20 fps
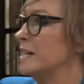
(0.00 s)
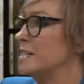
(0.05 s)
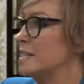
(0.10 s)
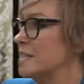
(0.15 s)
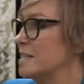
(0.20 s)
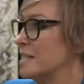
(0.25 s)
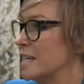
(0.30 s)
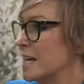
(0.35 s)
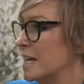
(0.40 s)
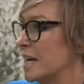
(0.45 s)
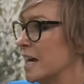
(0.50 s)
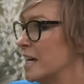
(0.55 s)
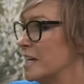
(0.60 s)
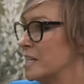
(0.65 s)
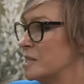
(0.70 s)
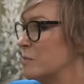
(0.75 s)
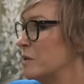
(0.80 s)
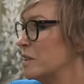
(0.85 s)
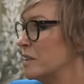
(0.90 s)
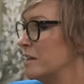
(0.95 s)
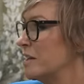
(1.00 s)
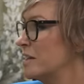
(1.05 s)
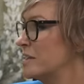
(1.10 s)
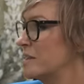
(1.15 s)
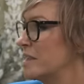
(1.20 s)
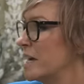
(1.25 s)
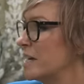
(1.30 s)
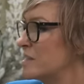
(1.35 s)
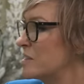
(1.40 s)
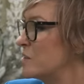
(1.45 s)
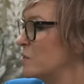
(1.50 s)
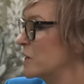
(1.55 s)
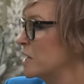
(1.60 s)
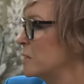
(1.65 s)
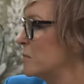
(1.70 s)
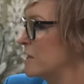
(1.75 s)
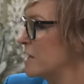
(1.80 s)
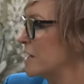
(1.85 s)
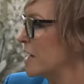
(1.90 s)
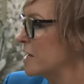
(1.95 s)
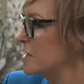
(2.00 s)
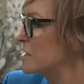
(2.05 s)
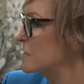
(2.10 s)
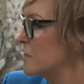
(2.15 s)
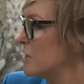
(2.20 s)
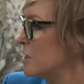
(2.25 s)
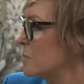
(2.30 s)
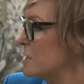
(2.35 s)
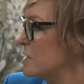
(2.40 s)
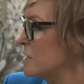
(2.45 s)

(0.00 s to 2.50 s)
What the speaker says: waiting decades, but that's not going to be the case for him.